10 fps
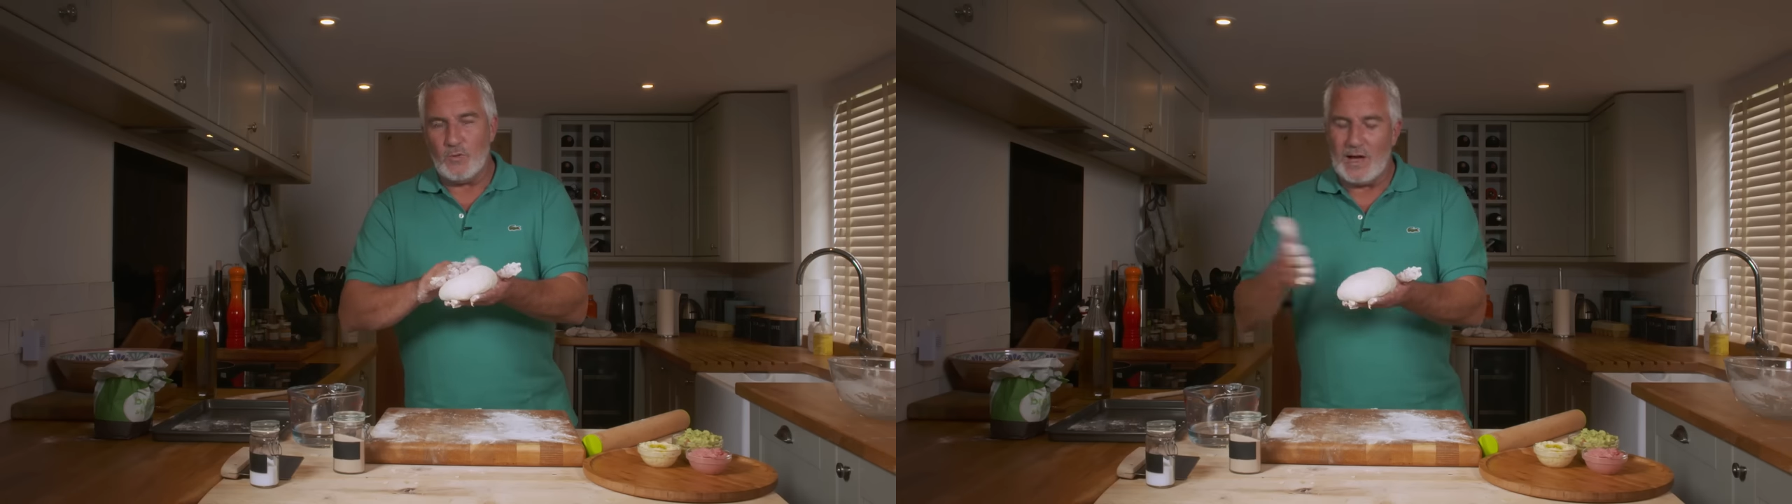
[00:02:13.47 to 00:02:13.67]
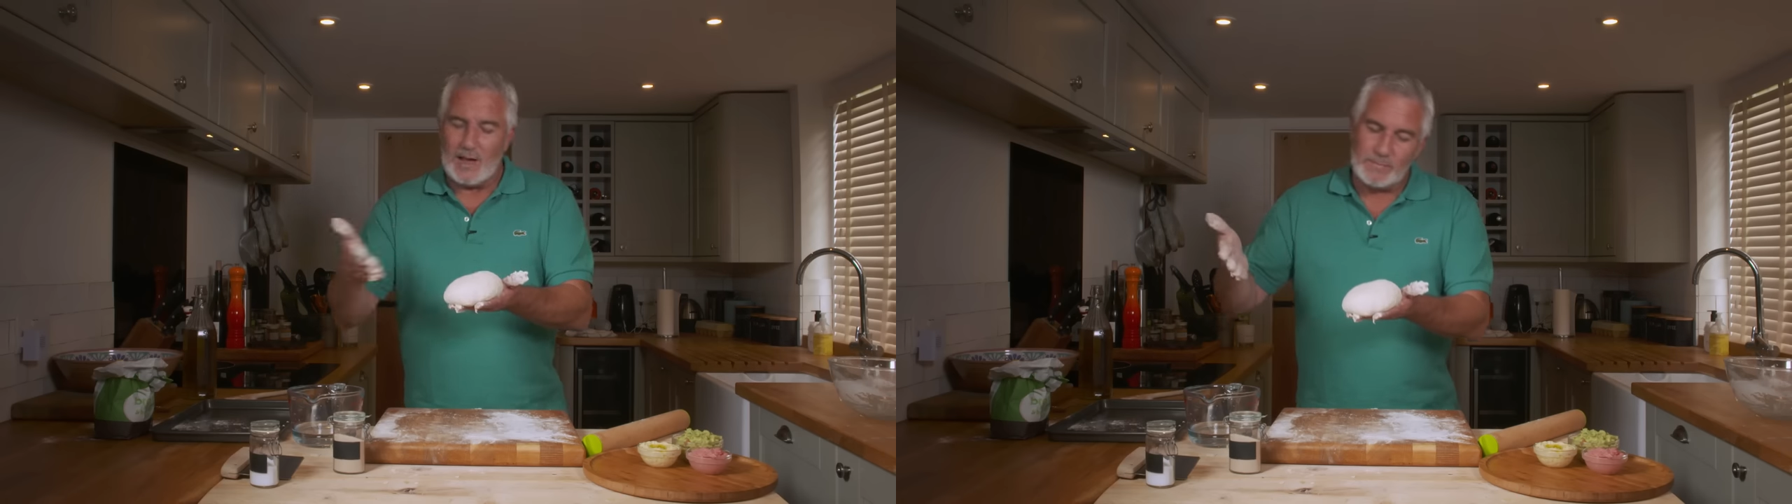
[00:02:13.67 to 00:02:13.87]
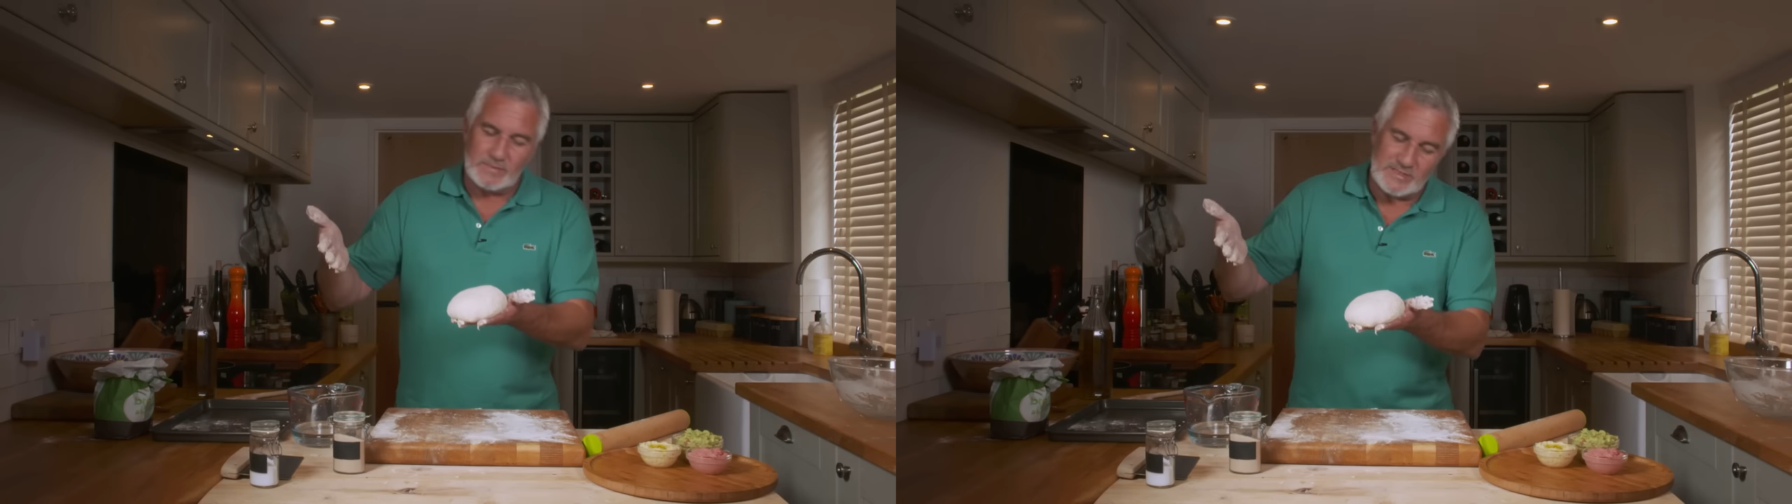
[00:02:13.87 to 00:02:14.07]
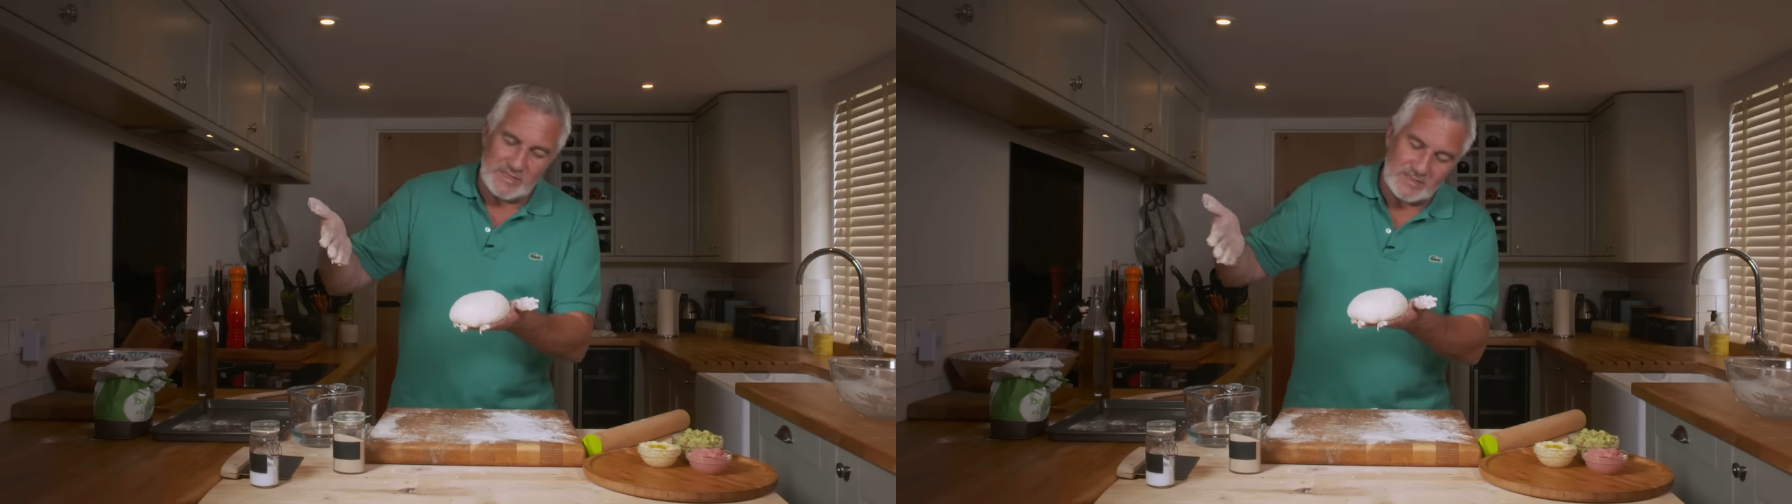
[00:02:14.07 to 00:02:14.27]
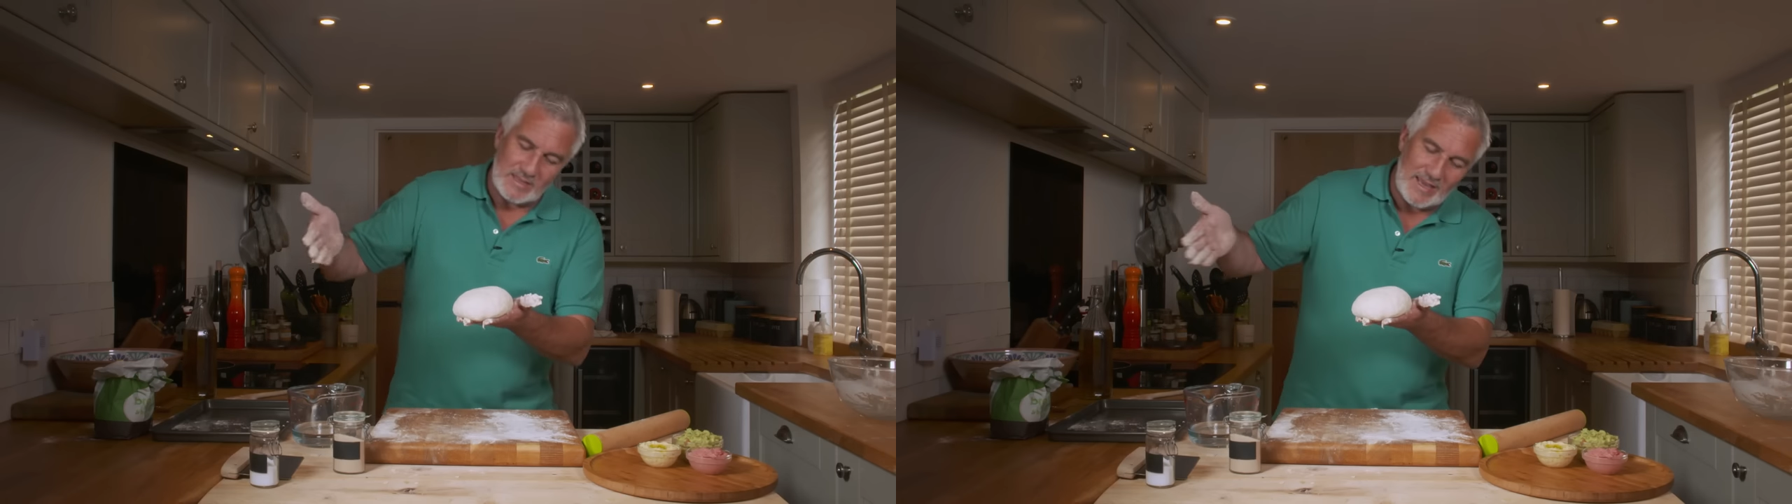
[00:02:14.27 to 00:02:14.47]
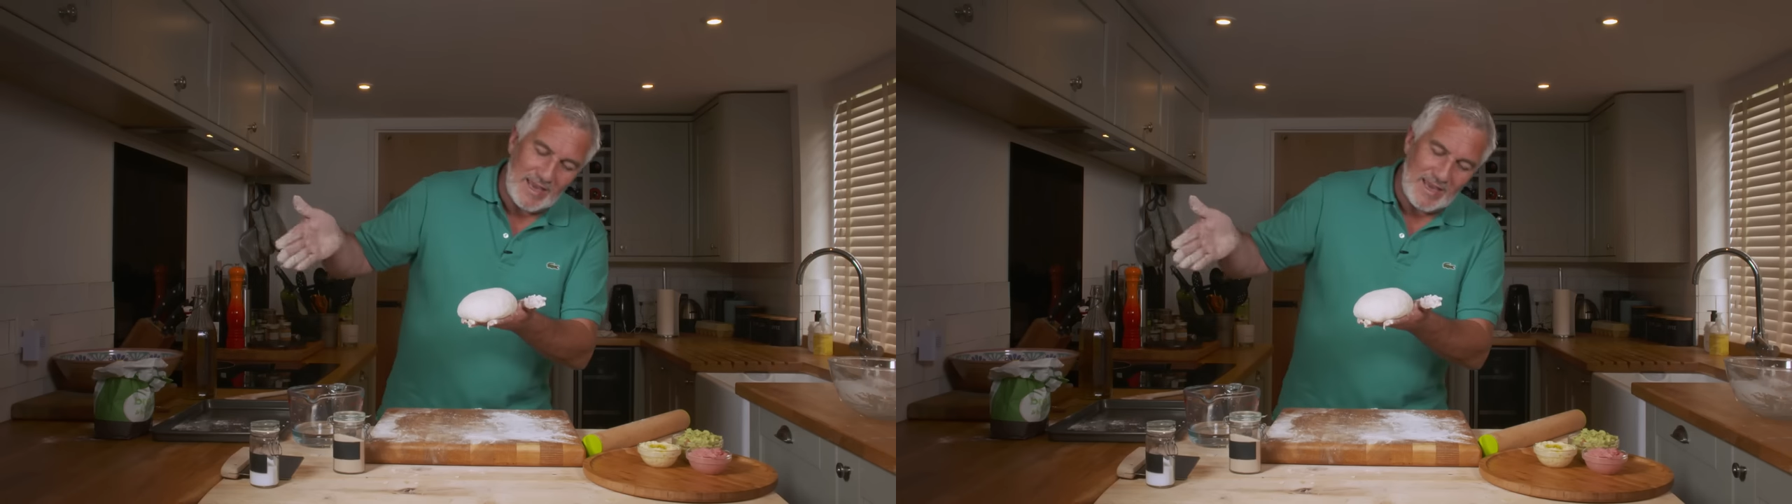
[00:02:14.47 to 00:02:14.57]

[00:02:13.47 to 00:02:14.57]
what happens is the